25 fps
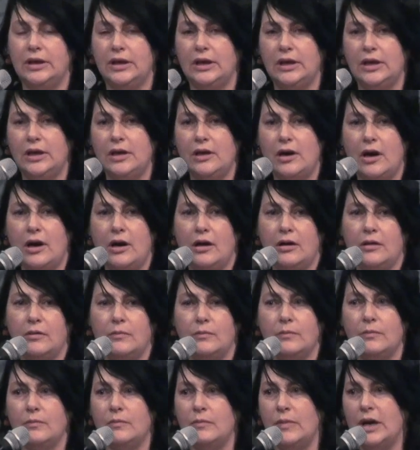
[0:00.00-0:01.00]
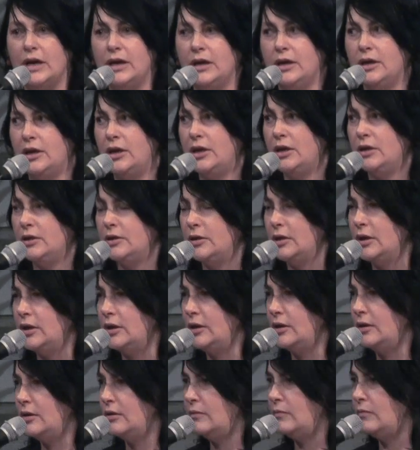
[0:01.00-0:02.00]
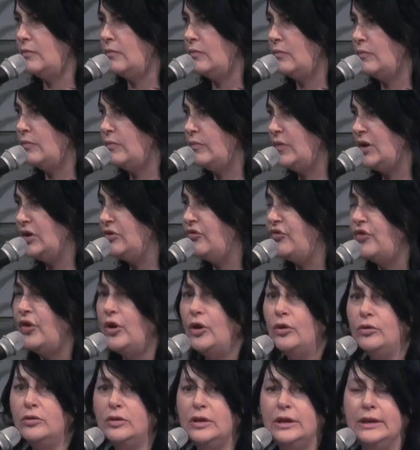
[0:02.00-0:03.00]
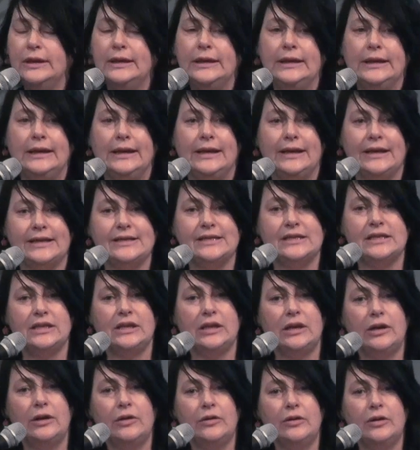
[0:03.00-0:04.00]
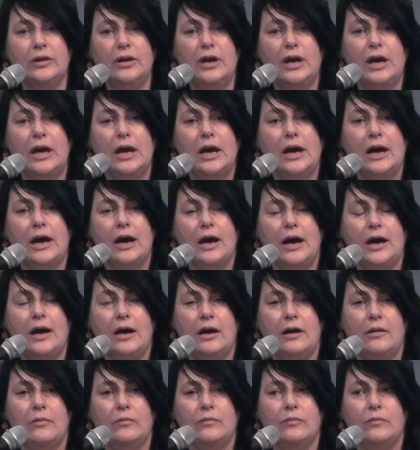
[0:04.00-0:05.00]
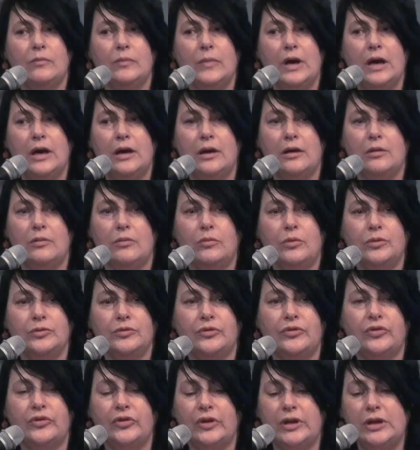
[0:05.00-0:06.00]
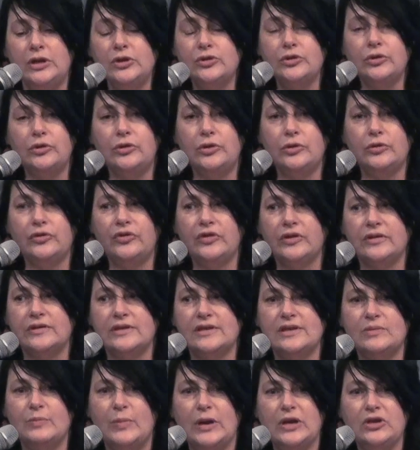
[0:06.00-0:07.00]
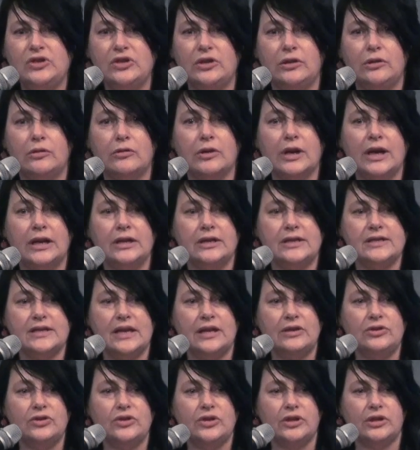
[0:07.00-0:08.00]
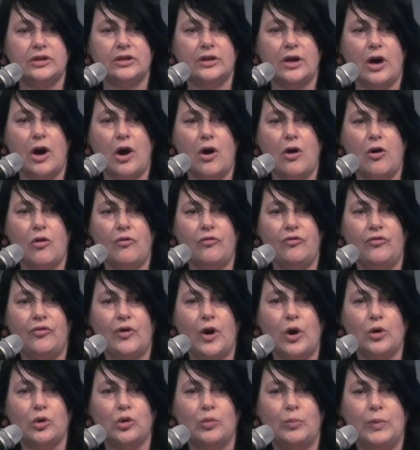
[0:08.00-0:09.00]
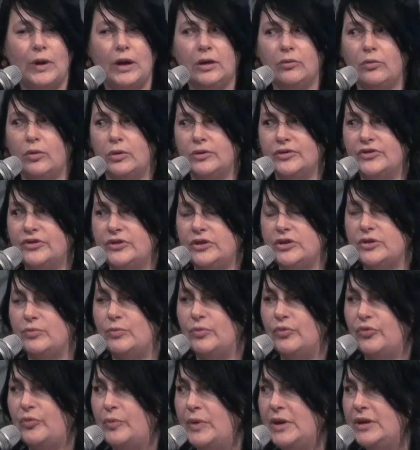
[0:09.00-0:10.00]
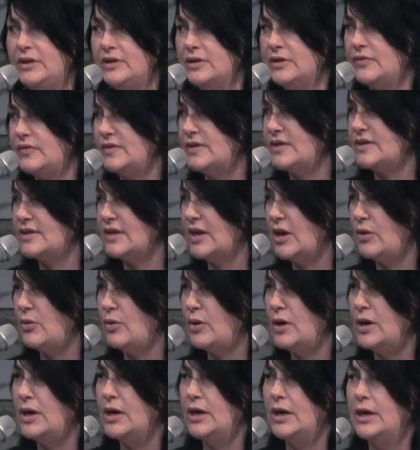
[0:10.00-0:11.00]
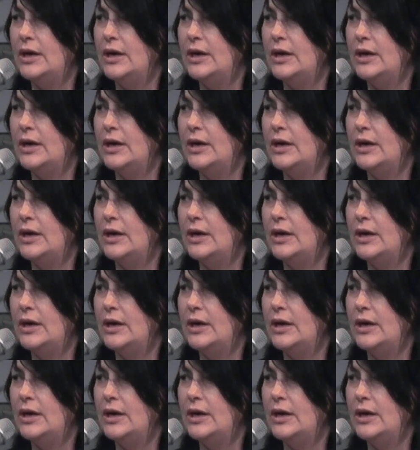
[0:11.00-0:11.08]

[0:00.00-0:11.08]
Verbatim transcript: he, um, in, uh, mm, in fall last year, um, uh, was introducing the spatial organization of Occupy Wall Street movement, and this is how